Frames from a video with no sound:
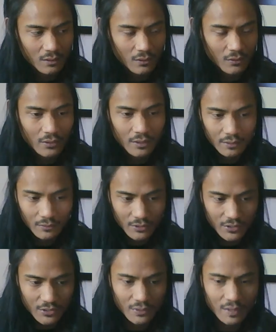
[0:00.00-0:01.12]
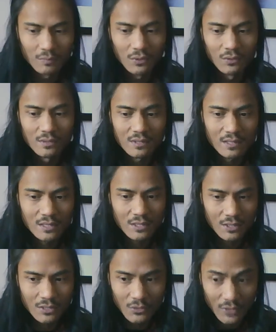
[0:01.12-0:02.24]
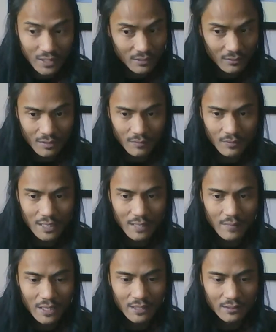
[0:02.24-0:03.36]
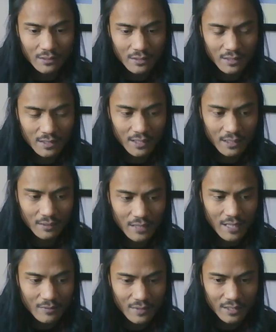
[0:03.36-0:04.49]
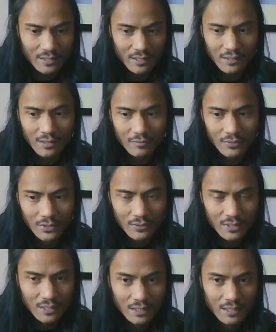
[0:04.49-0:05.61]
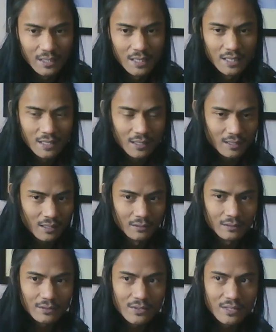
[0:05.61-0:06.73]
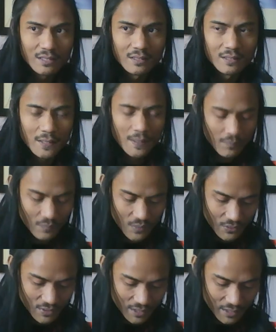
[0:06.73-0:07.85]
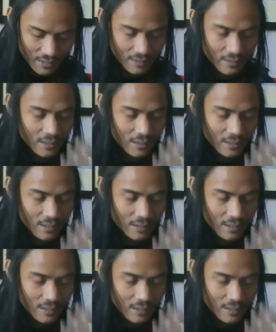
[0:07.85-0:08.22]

or tuning bowls, crystals for that matter, send out, everything sends out frequency. Colors, music,